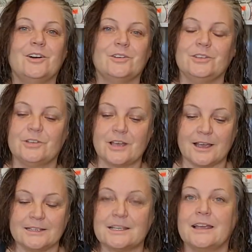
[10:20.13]
you
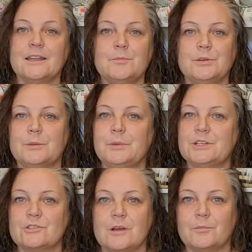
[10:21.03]
guys, I'm going to put a
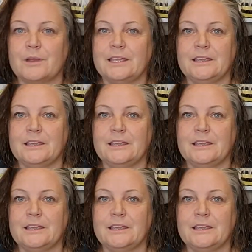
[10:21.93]
picture up right